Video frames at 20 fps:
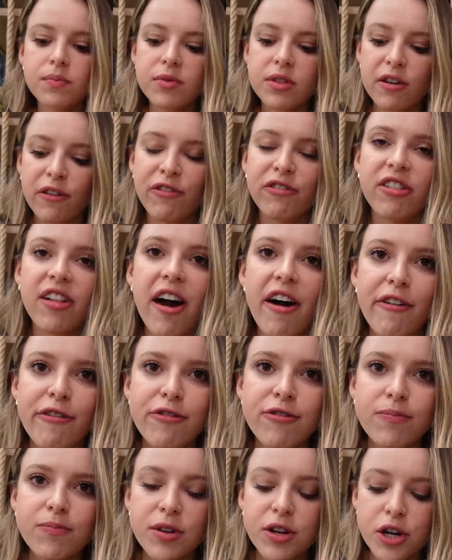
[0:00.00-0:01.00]
the
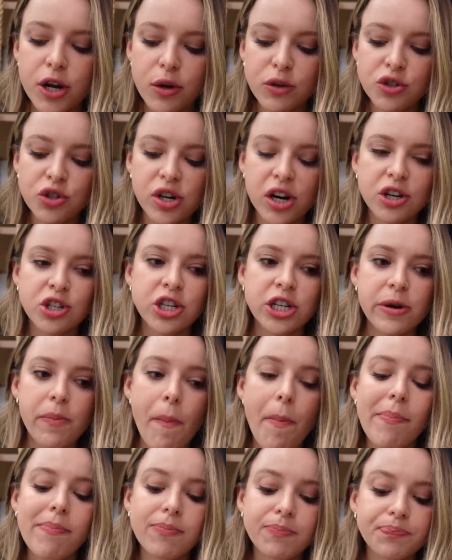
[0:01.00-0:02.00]
fluff, the dough structure.
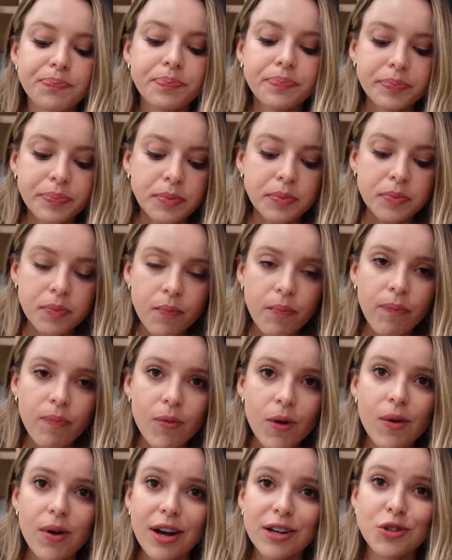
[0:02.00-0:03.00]

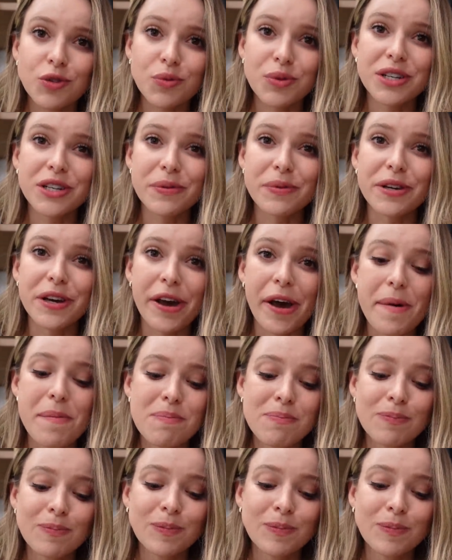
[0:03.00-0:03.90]
That's really, really good.